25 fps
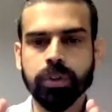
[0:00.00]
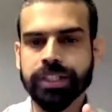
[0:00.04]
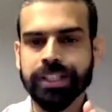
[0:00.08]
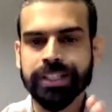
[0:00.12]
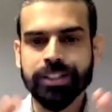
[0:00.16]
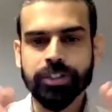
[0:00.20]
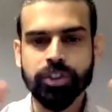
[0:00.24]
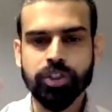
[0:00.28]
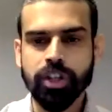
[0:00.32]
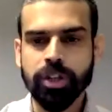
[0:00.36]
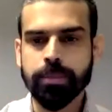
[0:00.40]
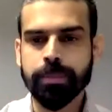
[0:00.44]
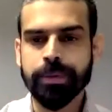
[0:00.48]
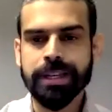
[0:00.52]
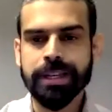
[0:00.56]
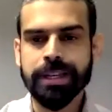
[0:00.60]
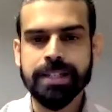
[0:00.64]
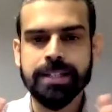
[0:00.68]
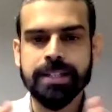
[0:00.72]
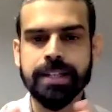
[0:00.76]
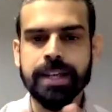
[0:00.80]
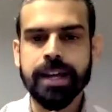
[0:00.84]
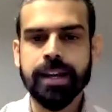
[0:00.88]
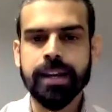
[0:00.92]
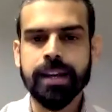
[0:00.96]
things,
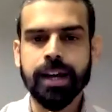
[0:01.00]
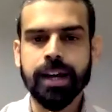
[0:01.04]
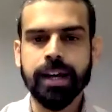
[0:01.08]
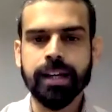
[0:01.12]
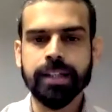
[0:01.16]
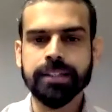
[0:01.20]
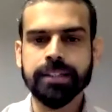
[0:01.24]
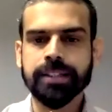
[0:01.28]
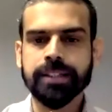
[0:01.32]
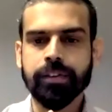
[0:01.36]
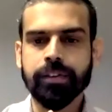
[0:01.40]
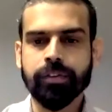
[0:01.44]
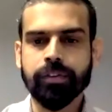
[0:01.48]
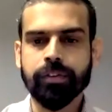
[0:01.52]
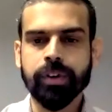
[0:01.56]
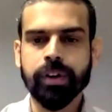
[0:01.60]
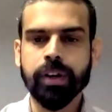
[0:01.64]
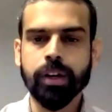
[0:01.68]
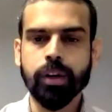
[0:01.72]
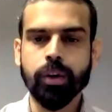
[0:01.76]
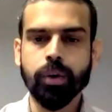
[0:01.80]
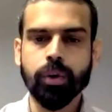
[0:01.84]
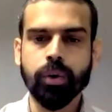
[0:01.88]
GPS data is definitely